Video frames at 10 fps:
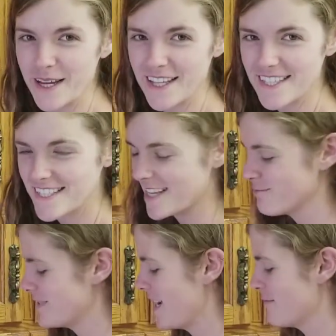at the same
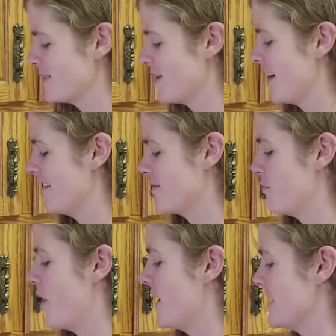time. So I have to
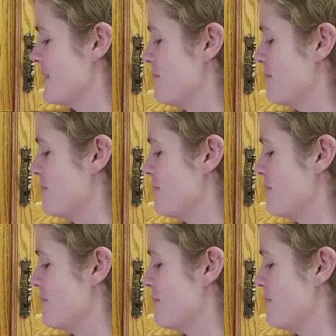pause in